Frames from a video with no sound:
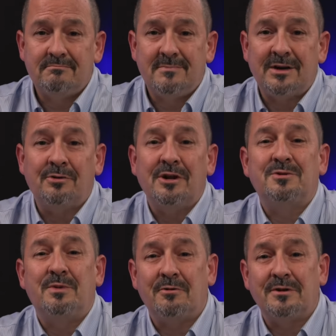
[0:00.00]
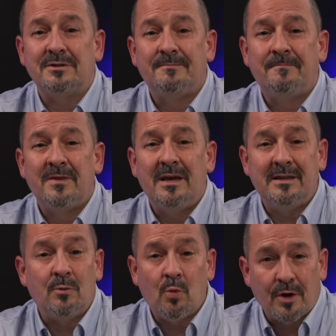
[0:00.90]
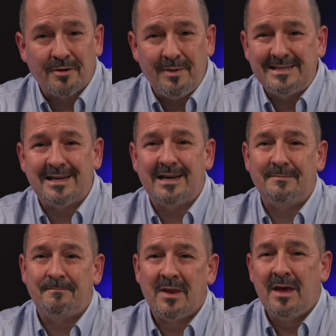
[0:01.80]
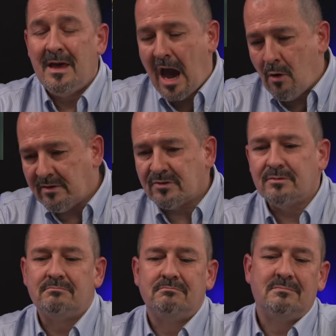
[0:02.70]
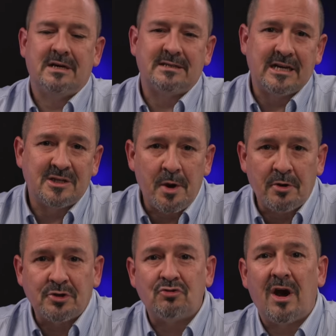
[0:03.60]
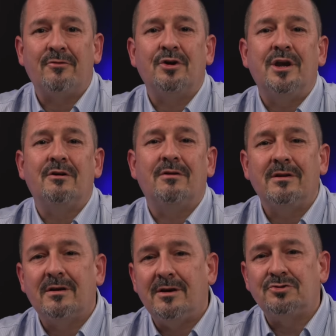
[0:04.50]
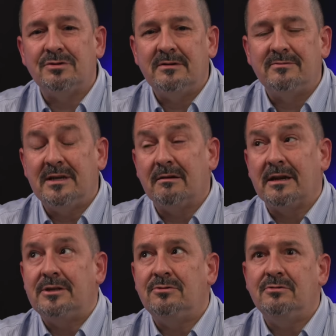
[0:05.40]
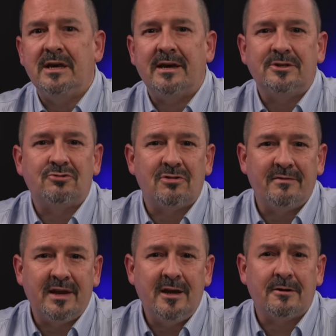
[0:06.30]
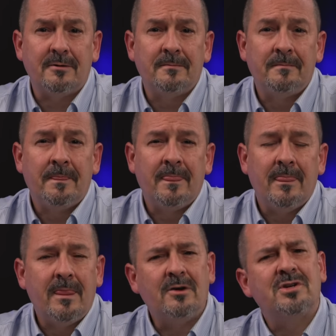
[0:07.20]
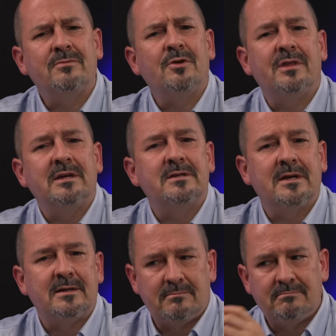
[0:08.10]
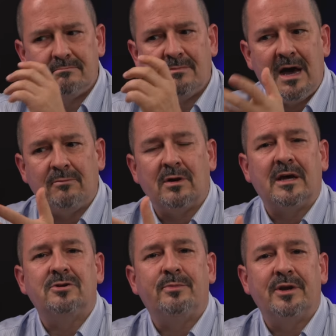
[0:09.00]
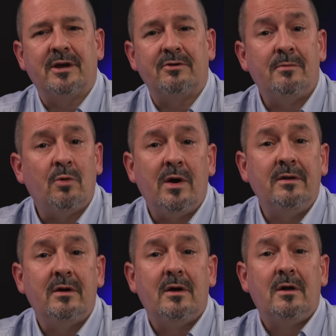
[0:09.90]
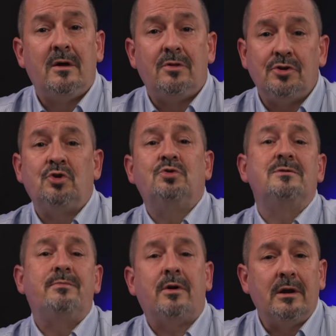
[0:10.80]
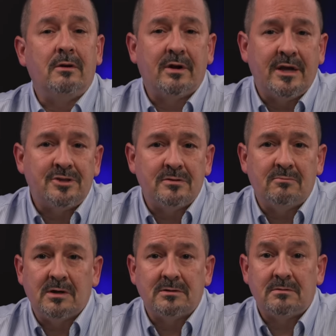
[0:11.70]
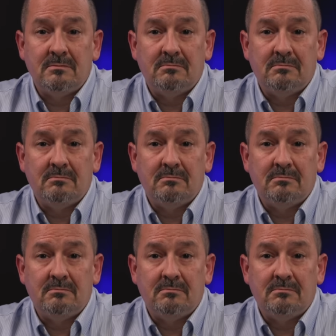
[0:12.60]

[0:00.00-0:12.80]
a good experience. It didn't work, basically. However, as an experienced driver here in the country, nearly two decades driving here, there are several things that I would like to point out. Number one, the chosen parking location was